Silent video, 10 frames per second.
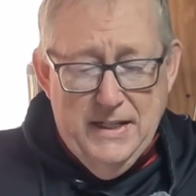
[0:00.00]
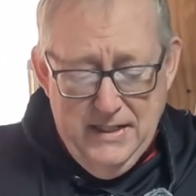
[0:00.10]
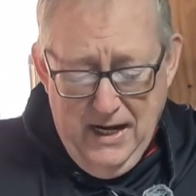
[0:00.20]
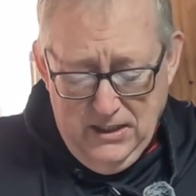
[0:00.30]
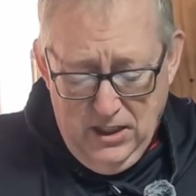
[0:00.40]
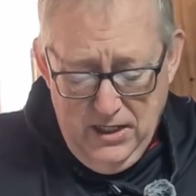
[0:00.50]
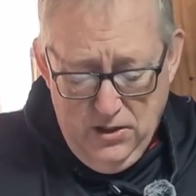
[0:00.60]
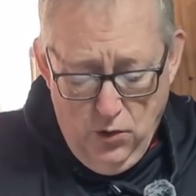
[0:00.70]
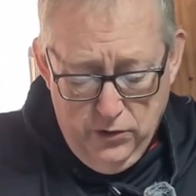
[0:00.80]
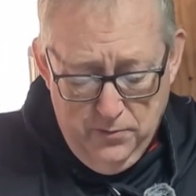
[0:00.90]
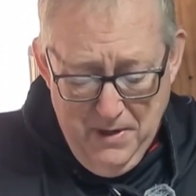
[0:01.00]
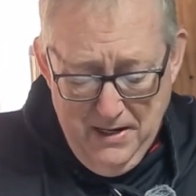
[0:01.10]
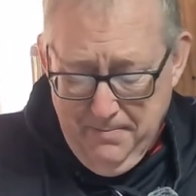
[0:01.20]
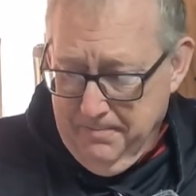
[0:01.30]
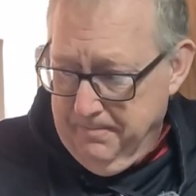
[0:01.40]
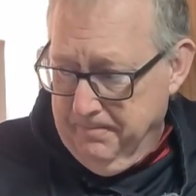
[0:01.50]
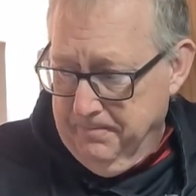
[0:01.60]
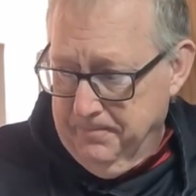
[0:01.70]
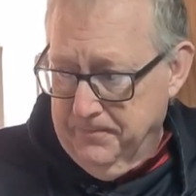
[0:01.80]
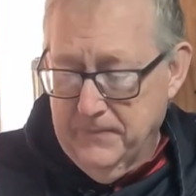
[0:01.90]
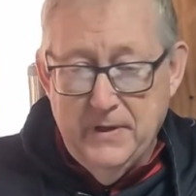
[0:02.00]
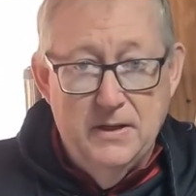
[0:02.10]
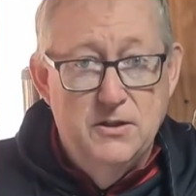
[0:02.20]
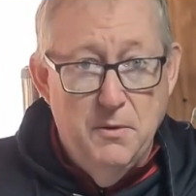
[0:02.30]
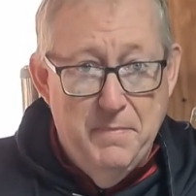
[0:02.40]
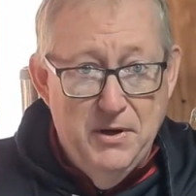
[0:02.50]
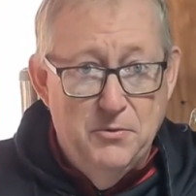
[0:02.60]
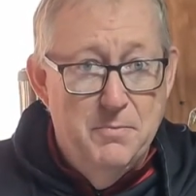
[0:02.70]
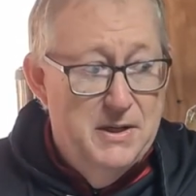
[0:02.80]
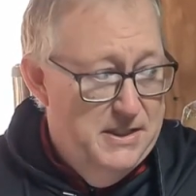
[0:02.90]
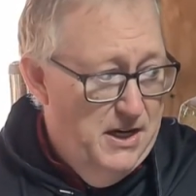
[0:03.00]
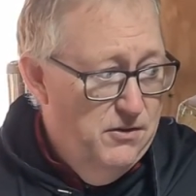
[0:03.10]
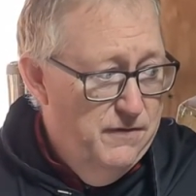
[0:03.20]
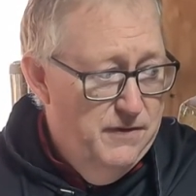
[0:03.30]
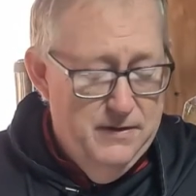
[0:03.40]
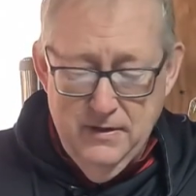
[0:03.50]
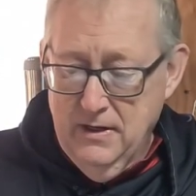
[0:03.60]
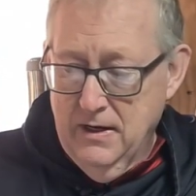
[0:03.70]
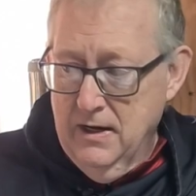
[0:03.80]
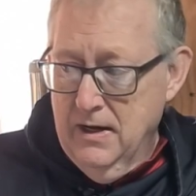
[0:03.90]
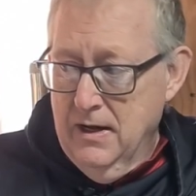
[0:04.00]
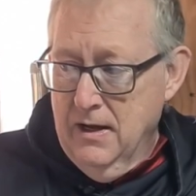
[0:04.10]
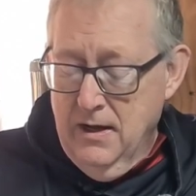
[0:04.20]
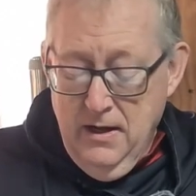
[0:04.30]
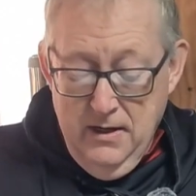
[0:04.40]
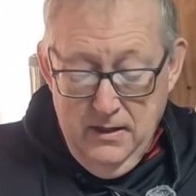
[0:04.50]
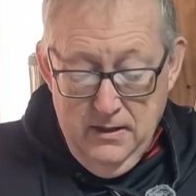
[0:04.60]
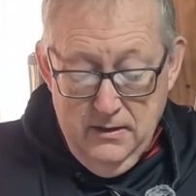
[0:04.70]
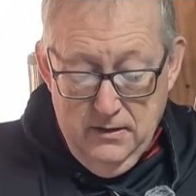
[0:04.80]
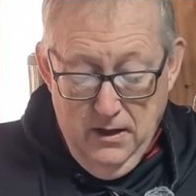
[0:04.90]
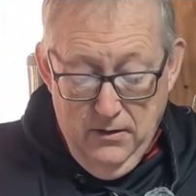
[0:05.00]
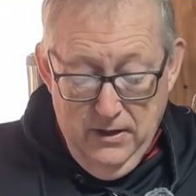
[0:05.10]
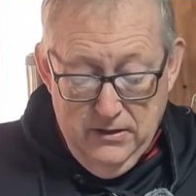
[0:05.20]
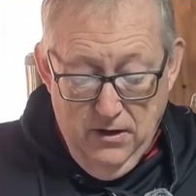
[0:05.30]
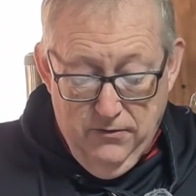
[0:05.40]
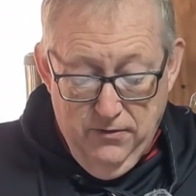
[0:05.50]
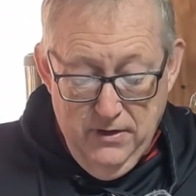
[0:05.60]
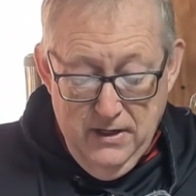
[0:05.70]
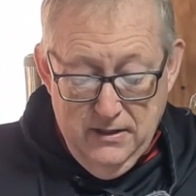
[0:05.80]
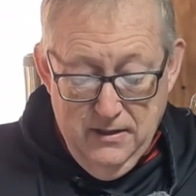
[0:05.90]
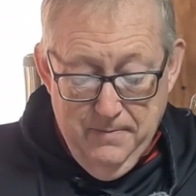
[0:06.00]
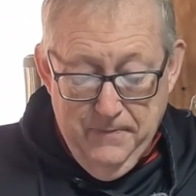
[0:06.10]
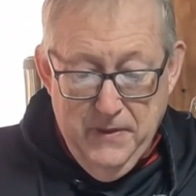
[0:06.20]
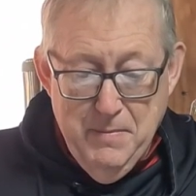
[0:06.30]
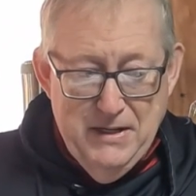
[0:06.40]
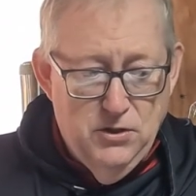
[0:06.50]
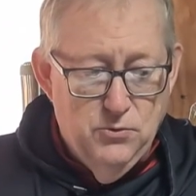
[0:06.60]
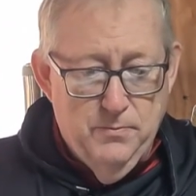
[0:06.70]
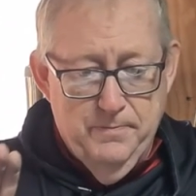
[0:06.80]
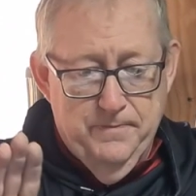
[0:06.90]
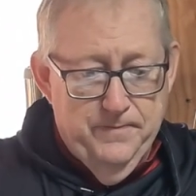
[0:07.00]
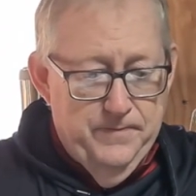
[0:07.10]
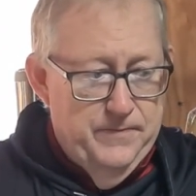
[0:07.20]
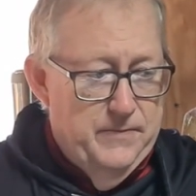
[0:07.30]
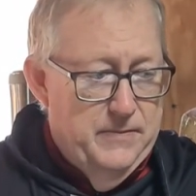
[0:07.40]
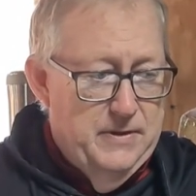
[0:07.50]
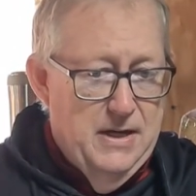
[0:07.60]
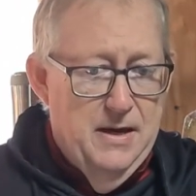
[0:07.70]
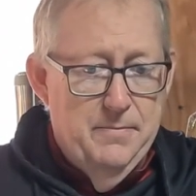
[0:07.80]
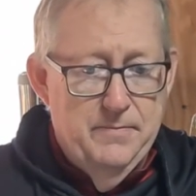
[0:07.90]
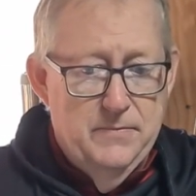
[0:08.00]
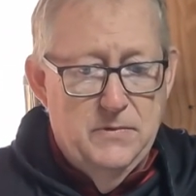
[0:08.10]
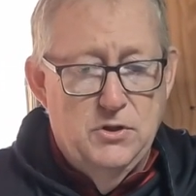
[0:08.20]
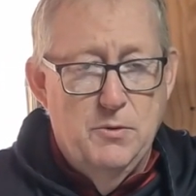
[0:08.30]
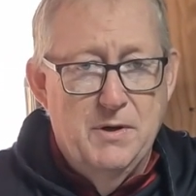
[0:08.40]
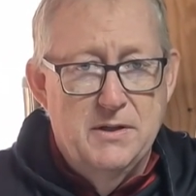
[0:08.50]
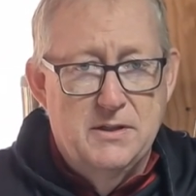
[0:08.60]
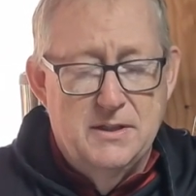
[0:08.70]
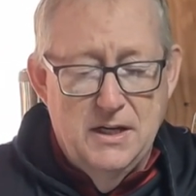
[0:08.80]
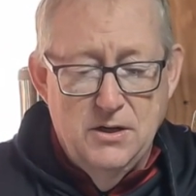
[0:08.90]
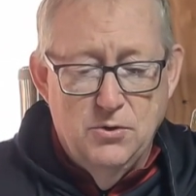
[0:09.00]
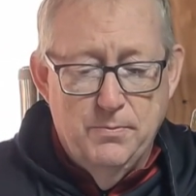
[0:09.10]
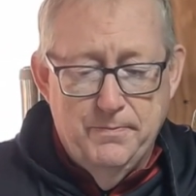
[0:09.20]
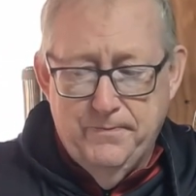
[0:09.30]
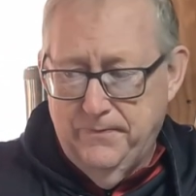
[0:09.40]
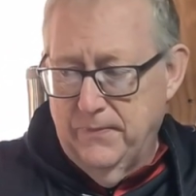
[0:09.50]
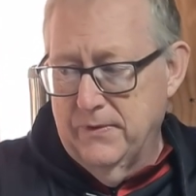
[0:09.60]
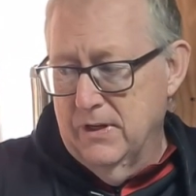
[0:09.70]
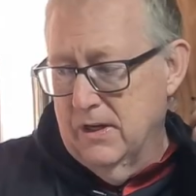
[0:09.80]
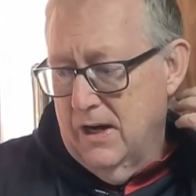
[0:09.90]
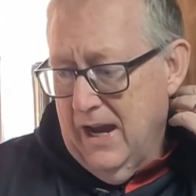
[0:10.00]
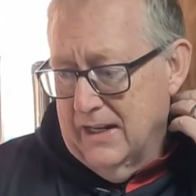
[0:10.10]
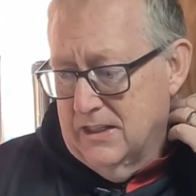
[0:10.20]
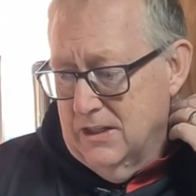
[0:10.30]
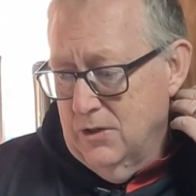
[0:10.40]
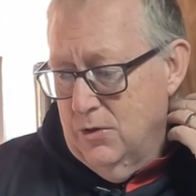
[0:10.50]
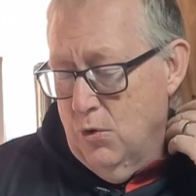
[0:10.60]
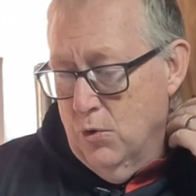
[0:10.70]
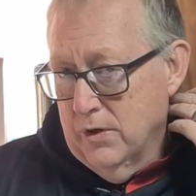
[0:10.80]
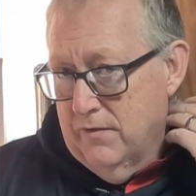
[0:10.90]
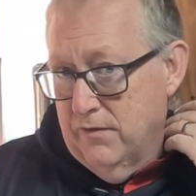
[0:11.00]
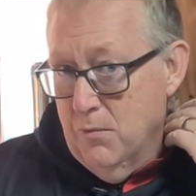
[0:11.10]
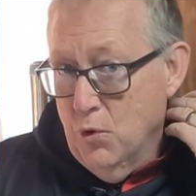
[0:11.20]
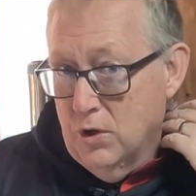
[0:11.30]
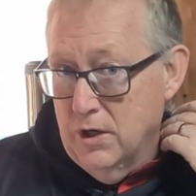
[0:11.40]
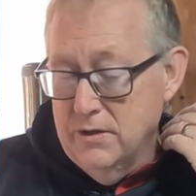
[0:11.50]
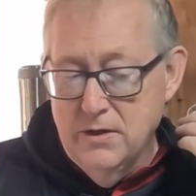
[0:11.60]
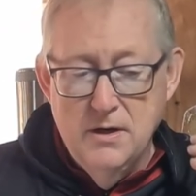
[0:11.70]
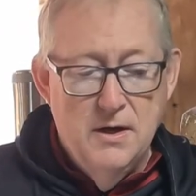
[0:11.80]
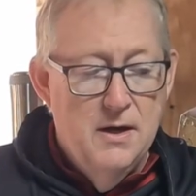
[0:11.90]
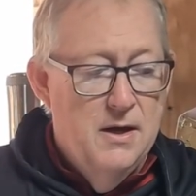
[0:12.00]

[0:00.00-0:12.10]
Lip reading: this has actually cost me to build myself. So let's go through this. The metal, yeah, tubular steel that I had to order from Auckland.